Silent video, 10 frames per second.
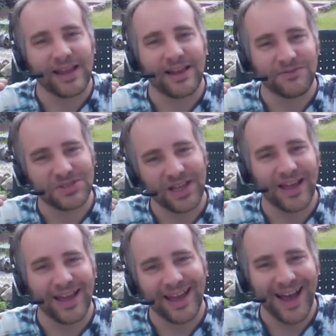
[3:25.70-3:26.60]
gives
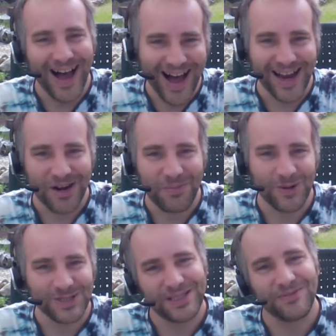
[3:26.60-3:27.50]
a higher
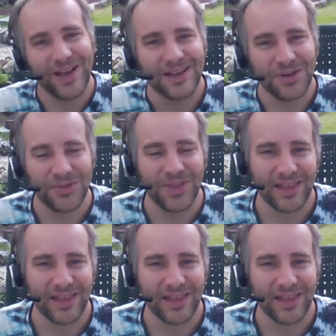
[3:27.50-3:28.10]
perceived value